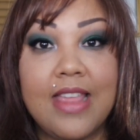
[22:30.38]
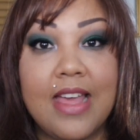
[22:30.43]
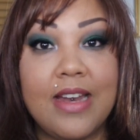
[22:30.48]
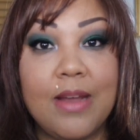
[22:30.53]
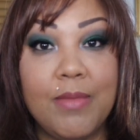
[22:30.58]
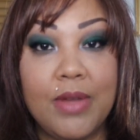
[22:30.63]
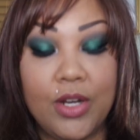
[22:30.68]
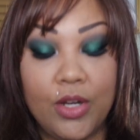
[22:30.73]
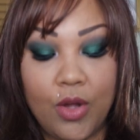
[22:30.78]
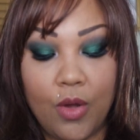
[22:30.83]

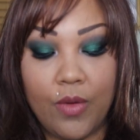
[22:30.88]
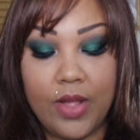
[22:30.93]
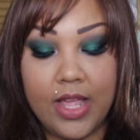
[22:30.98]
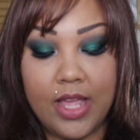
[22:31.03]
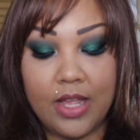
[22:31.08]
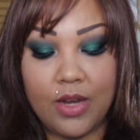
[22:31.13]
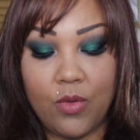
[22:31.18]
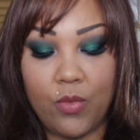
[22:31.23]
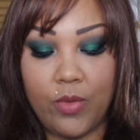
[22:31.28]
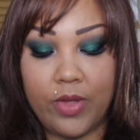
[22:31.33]
Then I'm going to go
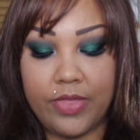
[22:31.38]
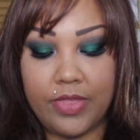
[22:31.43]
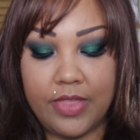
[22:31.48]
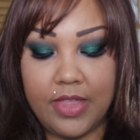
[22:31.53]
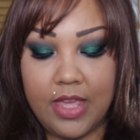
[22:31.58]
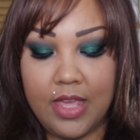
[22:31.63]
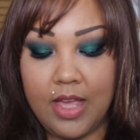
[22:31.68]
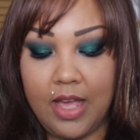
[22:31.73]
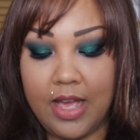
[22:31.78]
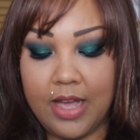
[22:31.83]
in
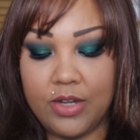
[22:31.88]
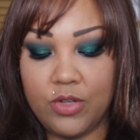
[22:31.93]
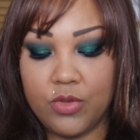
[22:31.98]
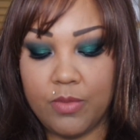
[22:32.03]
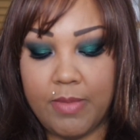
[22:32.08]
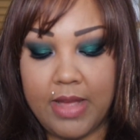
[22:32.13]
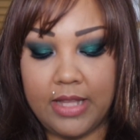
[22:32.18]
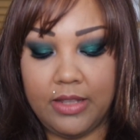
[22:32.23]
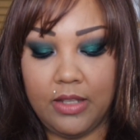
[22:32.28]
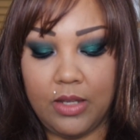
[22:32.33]
with the
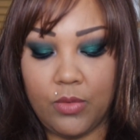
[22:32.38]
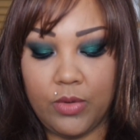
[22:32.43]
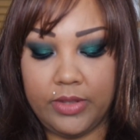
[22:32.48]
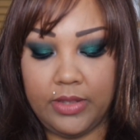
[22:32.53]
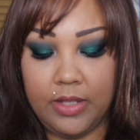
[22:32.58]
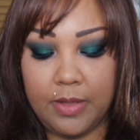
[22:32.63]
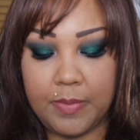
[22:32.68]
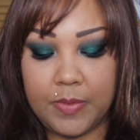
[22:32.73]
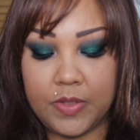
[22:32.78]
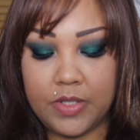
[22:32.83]
Hydra Matte
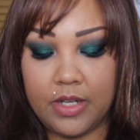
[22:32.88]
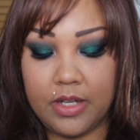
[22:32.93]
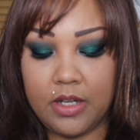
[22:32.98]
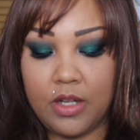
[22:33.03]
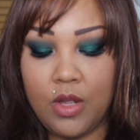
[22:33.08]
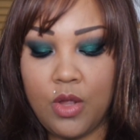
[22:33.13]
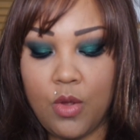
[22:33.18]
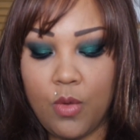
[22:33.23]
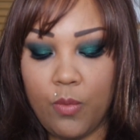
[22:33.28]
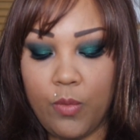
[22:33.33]
Liquid
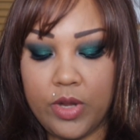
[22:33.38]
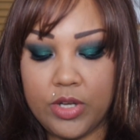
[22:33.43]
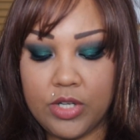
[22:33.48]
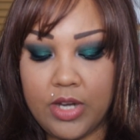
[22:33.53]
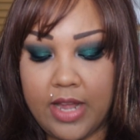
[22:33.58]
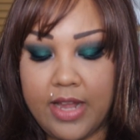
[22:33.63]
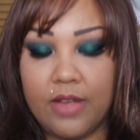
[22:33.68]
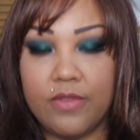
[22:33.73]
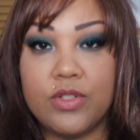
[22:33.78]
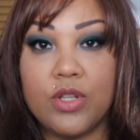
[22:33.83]
Lipstick,
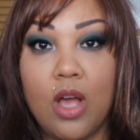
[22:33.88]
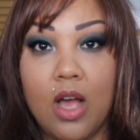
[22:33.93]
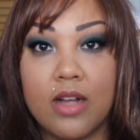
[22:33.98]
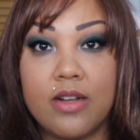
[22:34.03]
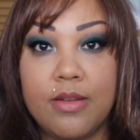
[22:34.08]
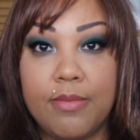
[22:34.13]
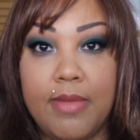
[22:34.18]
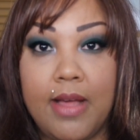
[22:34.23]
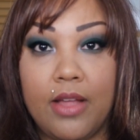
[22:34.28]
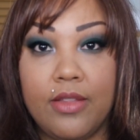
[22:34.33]
which I have
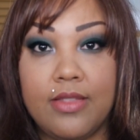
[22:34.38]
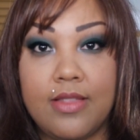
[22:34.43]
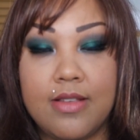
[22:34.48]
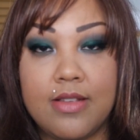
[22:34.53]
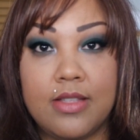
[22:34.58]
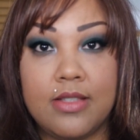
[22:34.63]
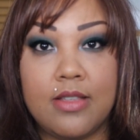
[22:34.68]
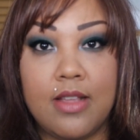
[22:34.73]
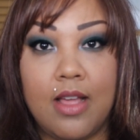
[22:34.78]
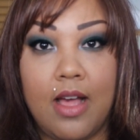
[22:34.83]
talked about
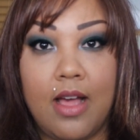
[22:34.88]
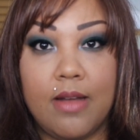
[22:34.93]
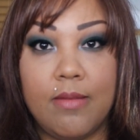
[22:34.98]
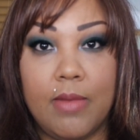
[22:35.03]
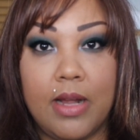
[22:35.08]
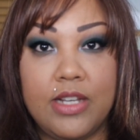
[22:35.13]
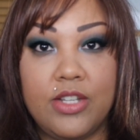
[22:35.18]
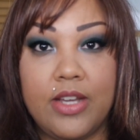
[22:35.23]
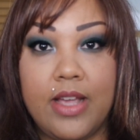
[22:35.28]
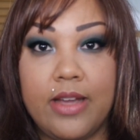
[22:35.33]
this
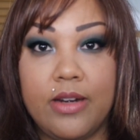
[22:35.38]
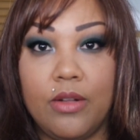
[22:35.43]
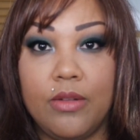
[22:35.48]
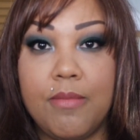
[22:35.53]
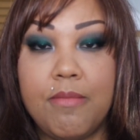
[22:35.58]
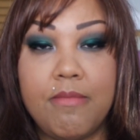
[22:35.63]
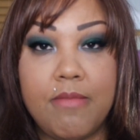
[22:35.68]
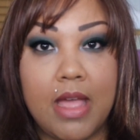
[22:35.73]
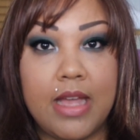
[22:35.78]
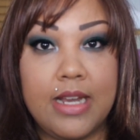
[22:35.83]
on my
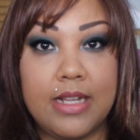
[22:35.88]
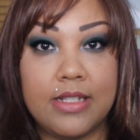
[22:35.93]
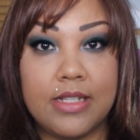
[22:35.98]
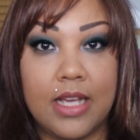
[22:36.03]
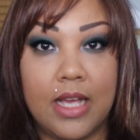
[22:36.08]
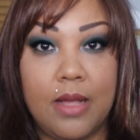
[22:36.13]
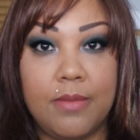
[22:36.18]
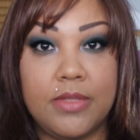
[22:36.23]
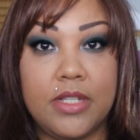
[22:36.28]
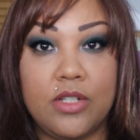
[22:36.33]
channel many
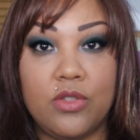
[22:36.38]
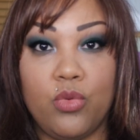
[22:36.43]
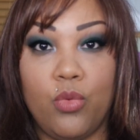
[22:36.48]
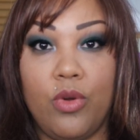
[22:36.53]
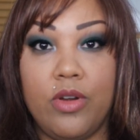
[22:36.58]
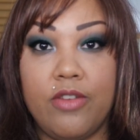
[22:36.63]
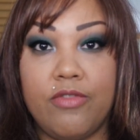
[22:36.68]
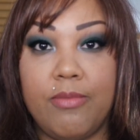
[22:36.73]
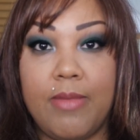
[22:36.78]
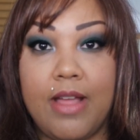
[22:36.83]
times. It's
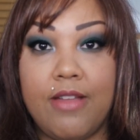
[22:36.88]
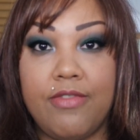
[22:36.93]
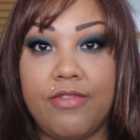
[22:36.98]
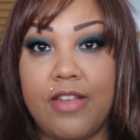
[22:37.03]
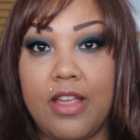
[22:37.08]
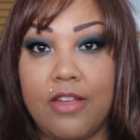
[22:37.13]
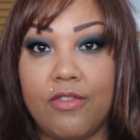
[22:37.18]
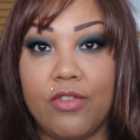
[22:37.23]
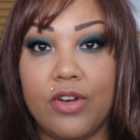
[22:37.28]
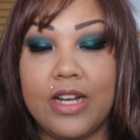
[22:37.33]
one of my
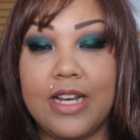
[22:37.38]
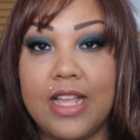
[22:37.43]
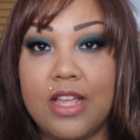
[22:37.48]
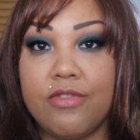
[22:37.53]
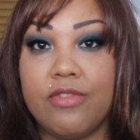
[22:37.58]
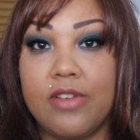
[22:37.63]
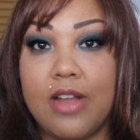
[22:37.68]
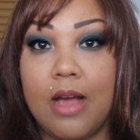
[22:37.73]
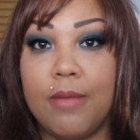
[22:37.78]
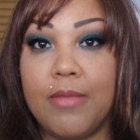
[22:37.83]
favorite,
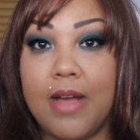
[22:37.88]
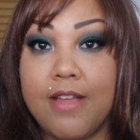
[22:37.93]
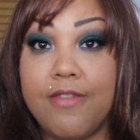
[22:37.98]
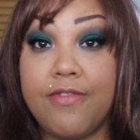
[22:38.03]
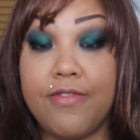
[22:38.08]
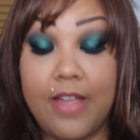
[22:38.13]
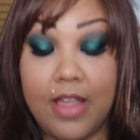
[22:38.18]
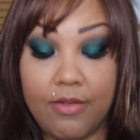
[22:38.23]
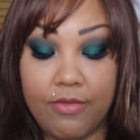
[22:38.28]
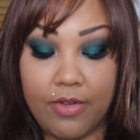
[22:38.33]
if not my
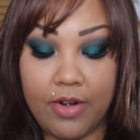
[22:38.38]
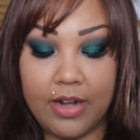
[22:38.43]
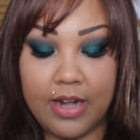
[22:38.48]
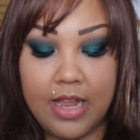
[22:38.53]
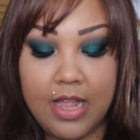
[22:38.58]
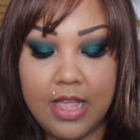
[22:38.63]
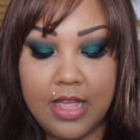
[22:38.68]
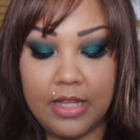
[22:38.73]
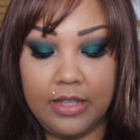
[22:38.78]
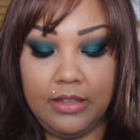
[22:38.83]

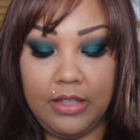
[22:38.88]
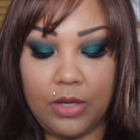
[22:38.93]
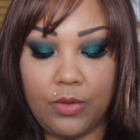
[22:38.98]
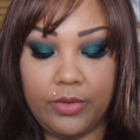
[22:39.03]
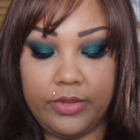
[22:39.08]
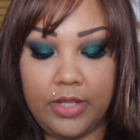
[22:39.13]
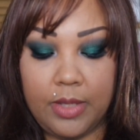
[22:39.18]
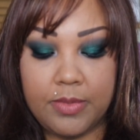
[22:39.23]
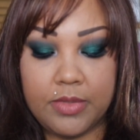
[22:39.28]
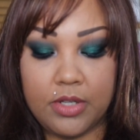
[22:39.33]
favorite,
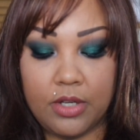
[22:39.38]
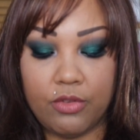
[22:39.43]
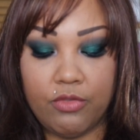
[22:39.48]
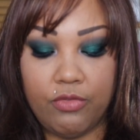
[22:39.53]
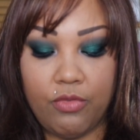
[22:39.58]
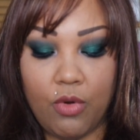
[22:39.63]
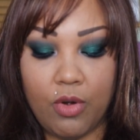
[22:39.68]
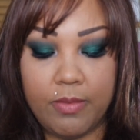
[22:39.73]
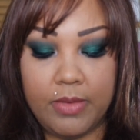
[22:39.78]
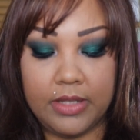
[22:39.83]
liquid
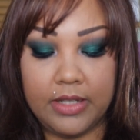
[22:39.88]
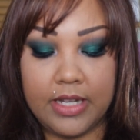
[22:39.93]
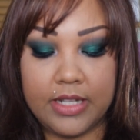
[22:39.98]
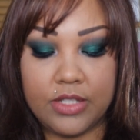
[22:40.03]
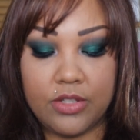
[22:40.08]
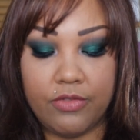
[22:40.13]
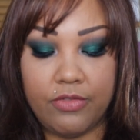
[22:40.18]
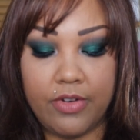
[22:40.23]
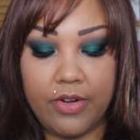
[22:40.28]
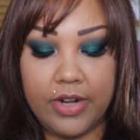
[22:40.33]
lipstick formula.
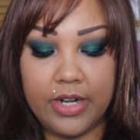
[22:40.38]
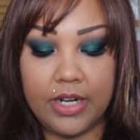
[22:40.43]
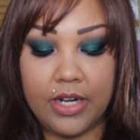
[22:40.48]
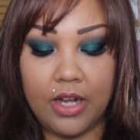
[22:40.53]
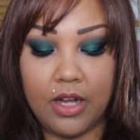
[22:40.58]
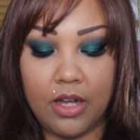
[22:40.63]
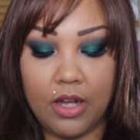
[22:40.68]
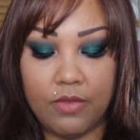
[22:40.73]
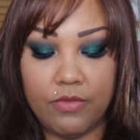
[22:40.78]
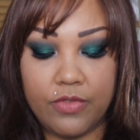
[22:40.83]
It's a very
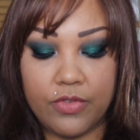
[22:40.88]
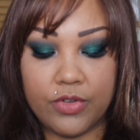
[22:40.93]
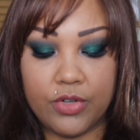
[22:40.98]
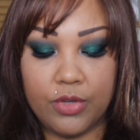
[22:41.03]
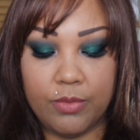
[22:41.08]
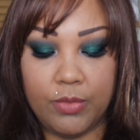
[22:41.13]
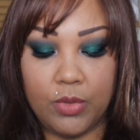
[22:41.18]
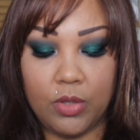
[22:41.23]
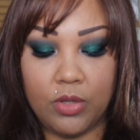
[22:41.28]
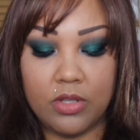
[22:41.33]

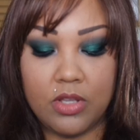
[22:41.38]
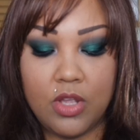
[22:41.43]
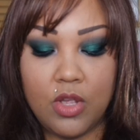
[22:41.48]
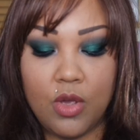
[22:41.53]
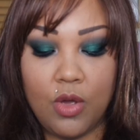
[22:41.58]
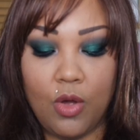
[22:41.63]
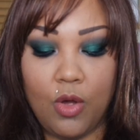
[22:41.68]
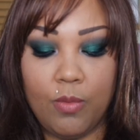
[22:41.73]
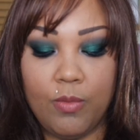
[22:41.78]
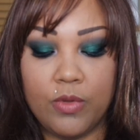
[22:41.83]
comfortable,
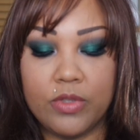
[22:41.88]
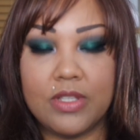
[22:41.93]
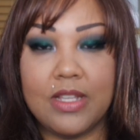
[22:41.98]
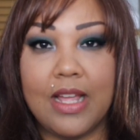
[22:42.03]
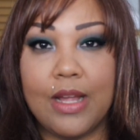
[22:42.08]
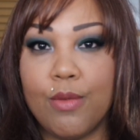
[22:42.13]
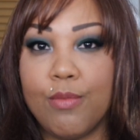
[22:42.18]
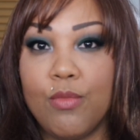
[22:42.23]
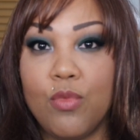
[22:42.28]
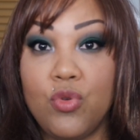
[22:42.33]

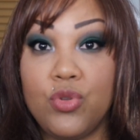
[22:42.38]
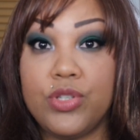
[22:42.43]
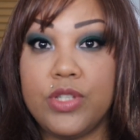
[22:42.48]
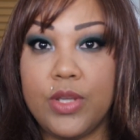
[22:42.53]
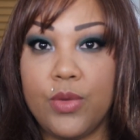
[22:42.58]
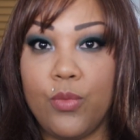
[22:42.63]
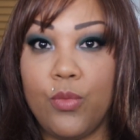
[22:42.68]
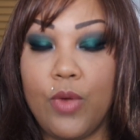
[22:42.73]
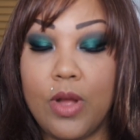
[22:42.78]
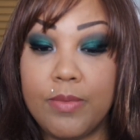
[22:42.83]
almost like
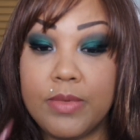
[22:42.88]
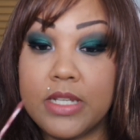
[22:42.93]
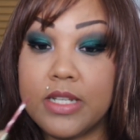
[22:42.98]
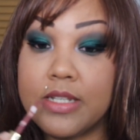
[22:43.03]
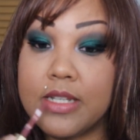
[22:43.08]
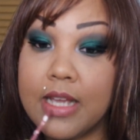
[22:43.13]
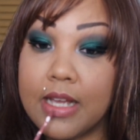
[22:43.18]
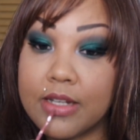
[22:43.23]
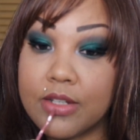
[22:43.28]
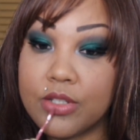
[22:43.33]
moussey
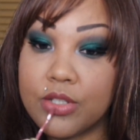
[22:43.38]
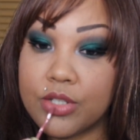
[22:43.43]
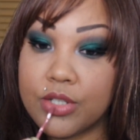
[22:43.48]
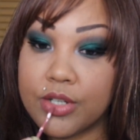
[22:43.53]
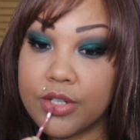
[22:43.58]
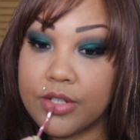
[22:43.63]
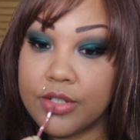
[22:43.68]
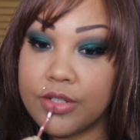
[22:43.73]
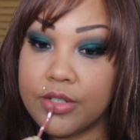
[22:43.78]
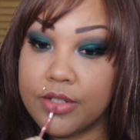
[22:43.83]
whipped
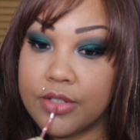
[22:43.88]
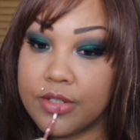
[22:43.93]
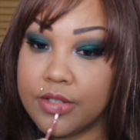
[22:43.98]
texture.